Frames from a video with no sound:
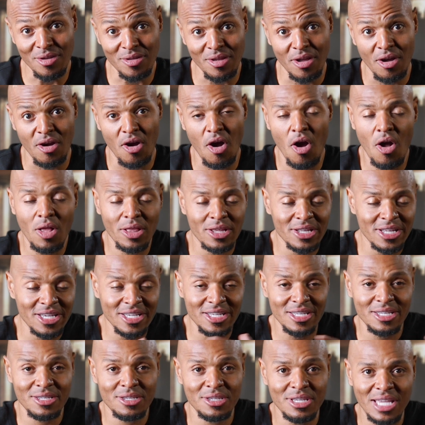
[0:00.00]
You know, all of
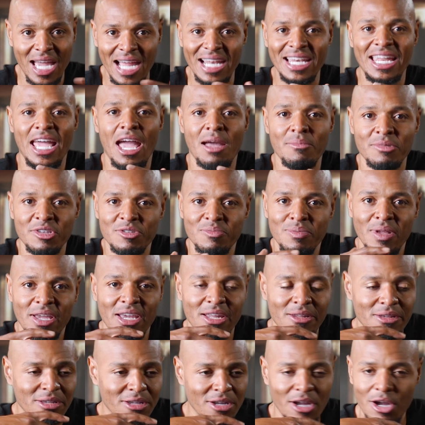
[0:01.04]
these dynamics
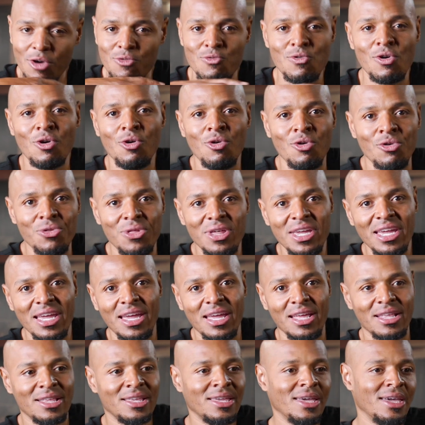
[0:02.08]
played a role
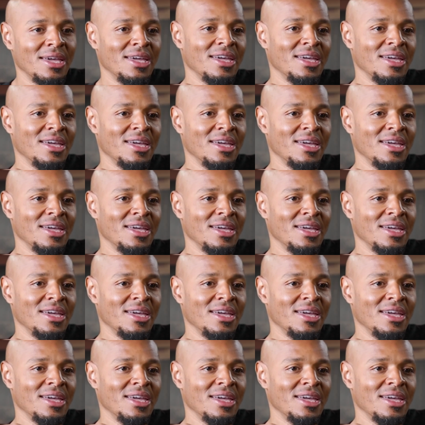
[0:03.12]
then